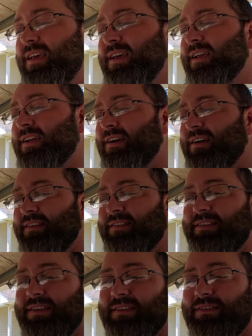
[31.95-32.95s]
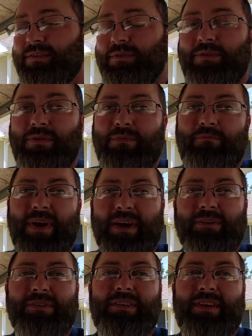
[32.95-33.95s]
and caused it to
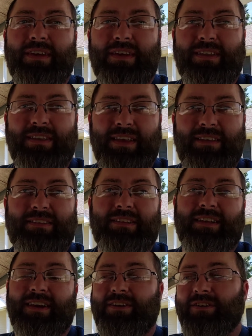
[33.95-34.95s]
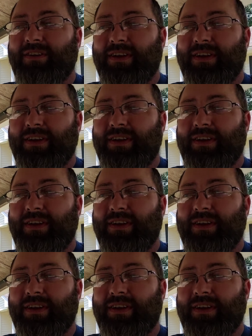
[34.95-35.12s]
melt the insulator,